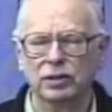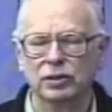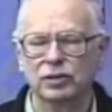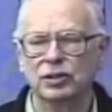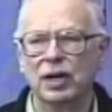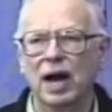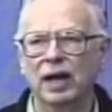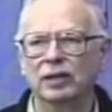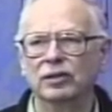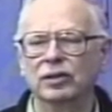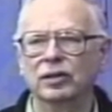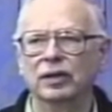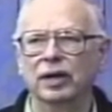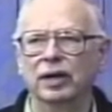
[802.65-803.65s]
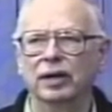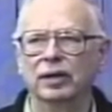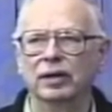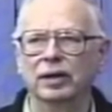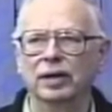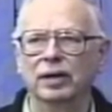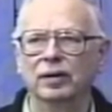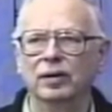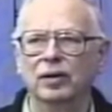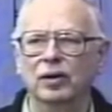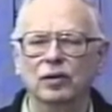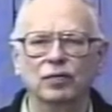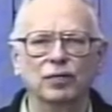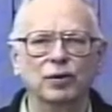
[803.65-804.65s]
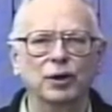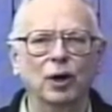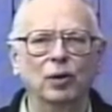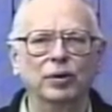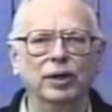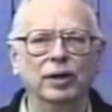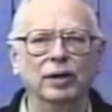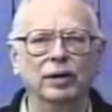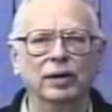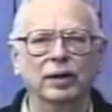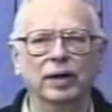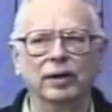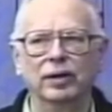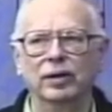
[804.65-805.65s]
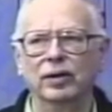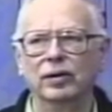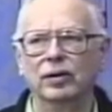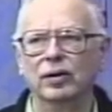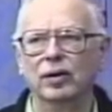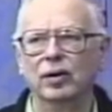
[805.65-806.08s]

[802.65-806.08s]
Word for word: Stockton and uh, Fredonia and the